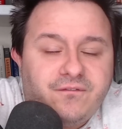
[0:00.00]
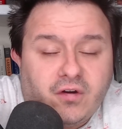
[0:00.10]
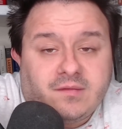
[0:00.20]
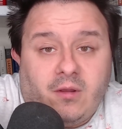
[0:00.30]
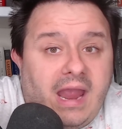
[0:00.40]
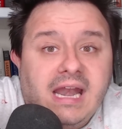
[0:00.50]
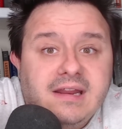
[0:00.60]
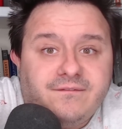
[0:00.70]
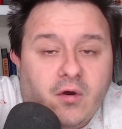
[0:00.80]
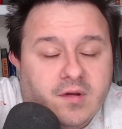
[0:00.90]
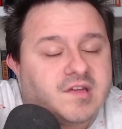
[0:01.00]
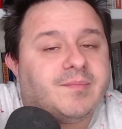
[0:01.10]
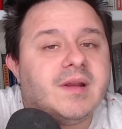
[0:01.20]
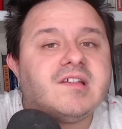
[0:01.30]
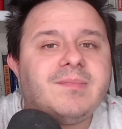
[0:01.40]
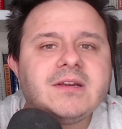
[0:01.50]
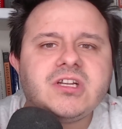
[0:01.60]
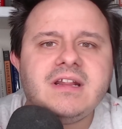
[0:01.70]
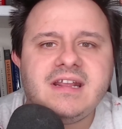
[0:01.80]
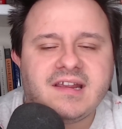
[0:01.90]
first of all, any focus, but
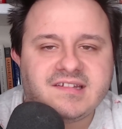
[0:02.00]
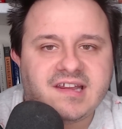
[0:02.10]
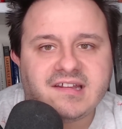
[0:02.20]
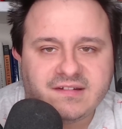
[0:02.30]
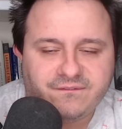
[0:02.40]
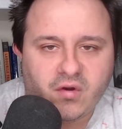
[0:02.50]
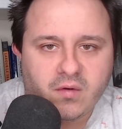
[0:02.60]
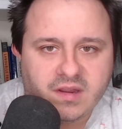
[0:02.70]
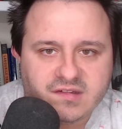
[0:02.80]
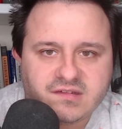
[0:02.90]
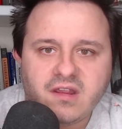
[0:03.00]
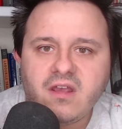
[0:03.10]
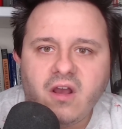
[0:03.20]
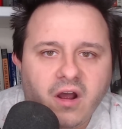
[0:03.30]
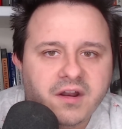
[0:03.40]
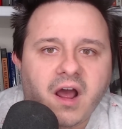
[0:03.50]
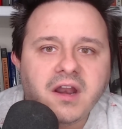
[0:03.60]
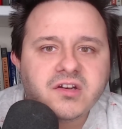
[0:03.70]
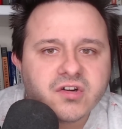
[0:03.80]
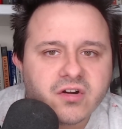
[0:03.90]
especially the excessive focus on
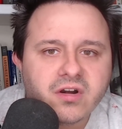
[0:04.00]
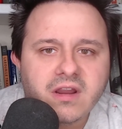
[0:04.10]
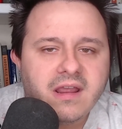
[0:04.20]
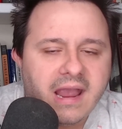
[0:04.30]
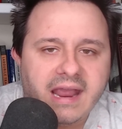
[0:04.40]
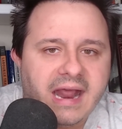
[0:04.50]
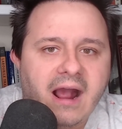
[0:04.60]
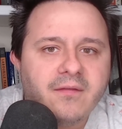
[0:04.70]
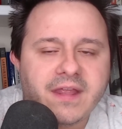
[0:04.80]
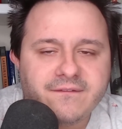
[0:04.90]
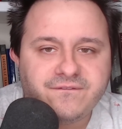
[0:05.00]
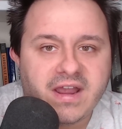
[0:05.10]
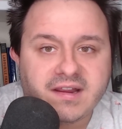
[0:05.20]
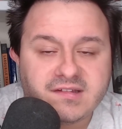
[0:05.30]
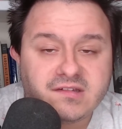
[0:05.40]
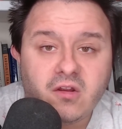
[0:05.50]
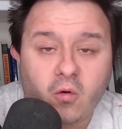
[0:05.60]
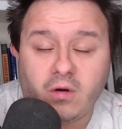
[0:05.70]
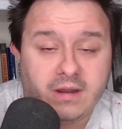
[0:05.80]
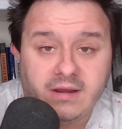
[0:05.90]
Hunter and how that affects,
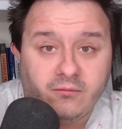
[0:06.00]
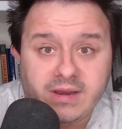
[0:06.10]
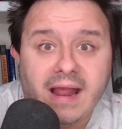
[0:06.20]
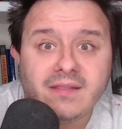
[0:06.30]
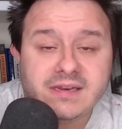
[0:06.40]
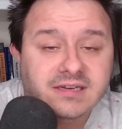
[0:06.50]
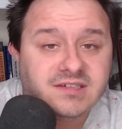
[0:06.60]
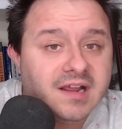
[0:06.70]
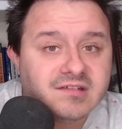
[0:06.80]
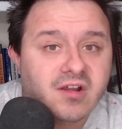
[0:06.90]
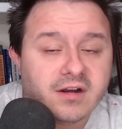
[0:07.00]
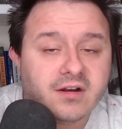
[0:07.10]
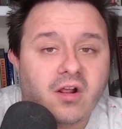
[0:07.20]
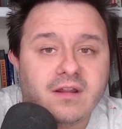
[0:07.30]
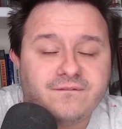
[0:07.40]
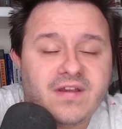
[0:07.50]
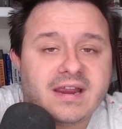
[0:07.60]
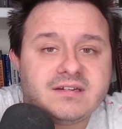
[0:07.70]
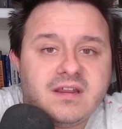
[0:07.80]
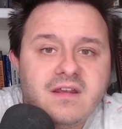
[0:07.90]
or in reality, does not at all
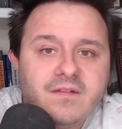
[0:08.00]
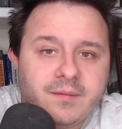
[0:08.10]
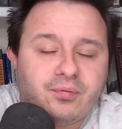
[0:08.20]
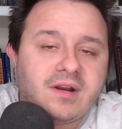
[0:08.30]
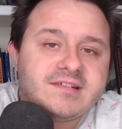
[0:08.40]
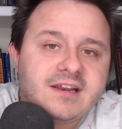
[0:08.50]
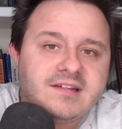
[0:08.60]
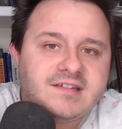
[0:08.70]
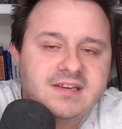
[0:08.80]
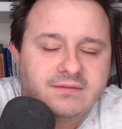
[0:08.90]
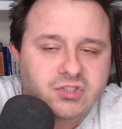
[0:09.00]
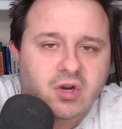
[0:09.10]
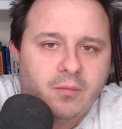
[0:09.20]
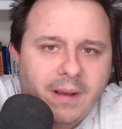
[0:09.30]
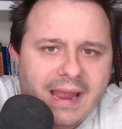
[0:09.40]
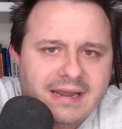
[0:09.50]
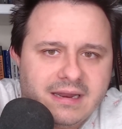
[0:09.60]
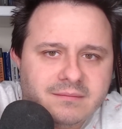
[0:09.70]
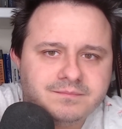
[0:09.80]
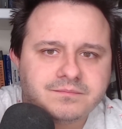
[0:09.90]
affect the presidency of Joe
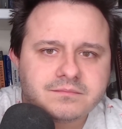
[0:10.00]
Biden